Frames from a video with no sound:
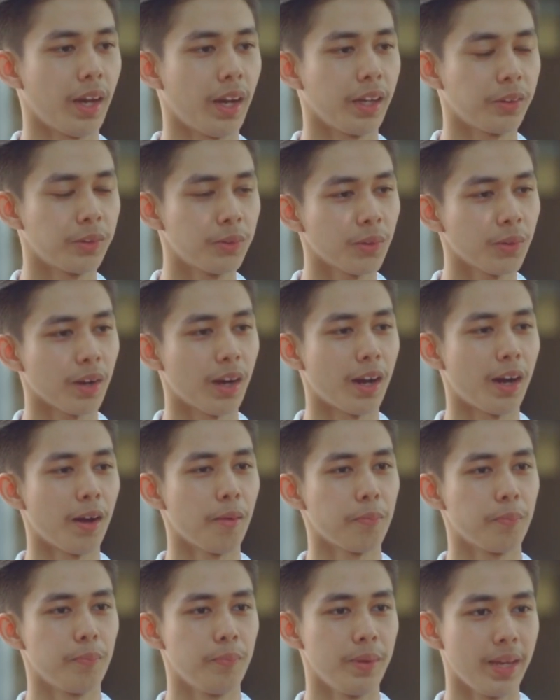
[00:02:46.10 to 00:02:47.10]
I took
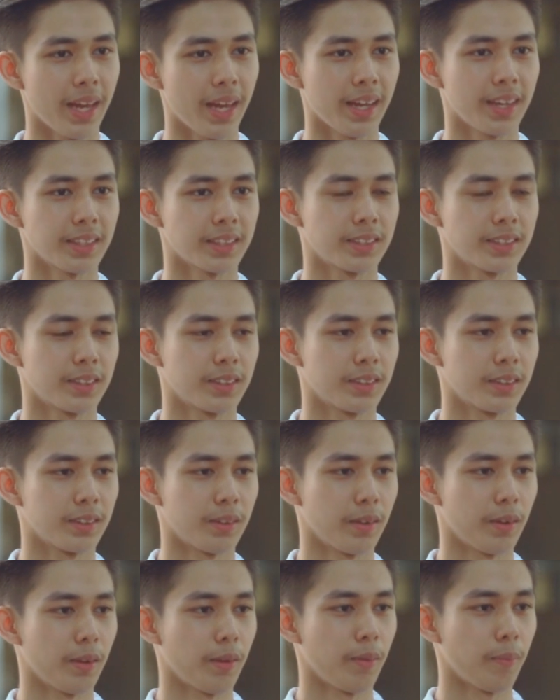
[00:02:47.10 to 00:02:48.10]
up BS
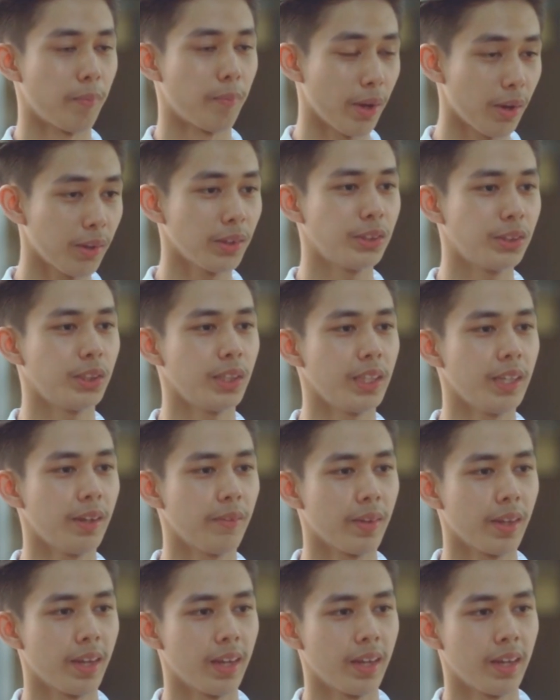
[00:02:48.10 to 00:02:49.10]
Biology
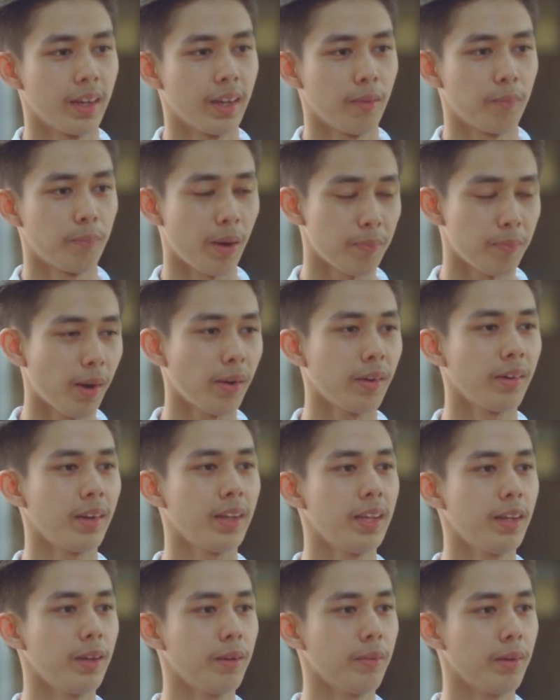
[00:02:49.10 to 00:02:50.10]

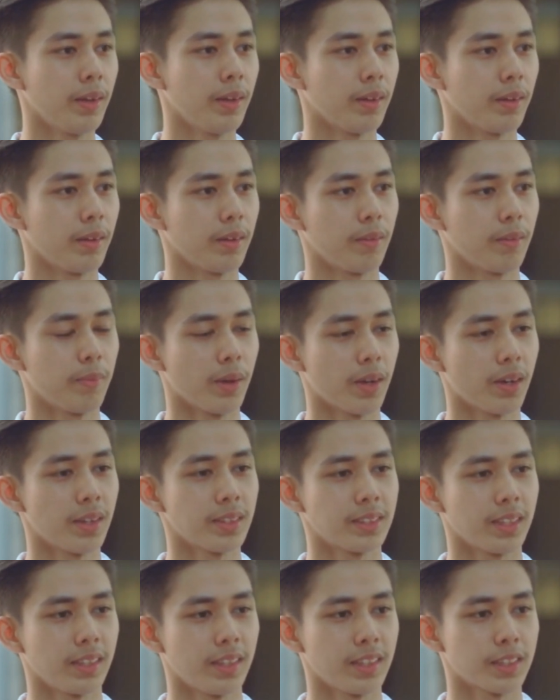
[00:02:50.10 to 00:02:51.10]
primarily
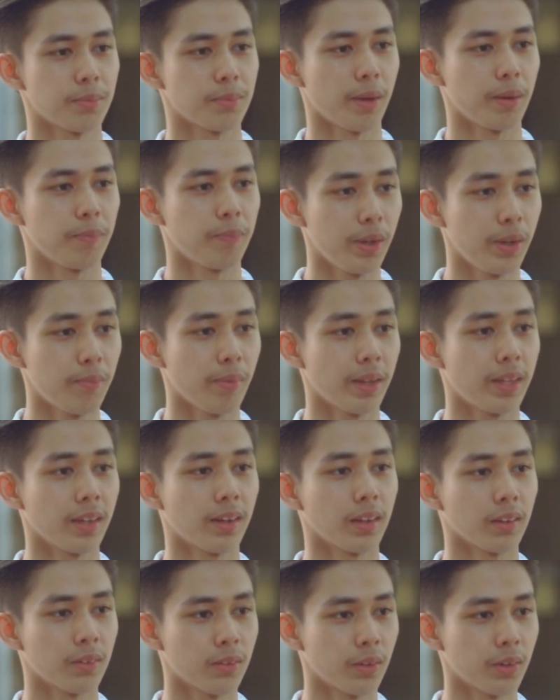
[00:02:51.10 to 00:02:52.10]
because it is my
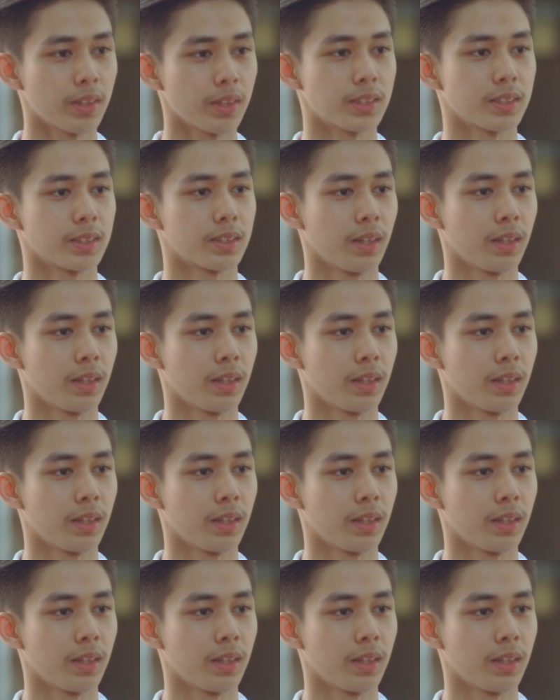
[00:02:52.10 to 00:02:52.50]
pre-medical course.